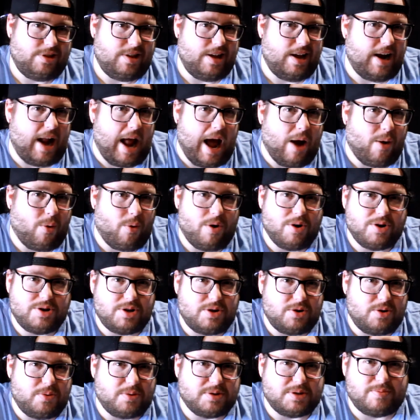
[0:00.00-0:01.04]
an hour or
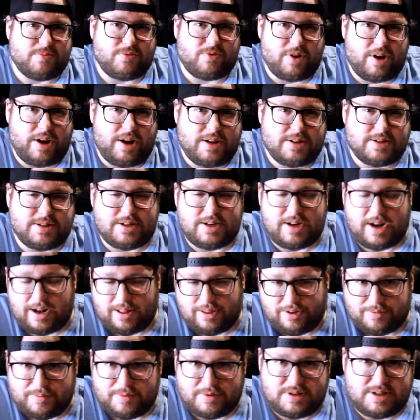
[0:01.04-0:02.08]
two with some friends and you got a
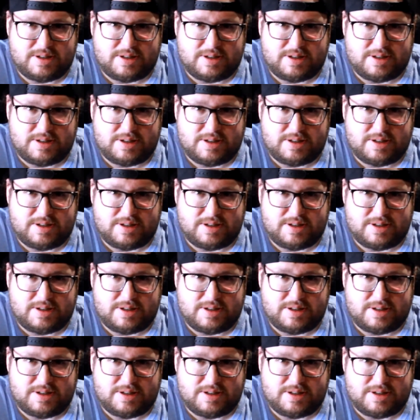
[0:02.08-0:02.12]
little bit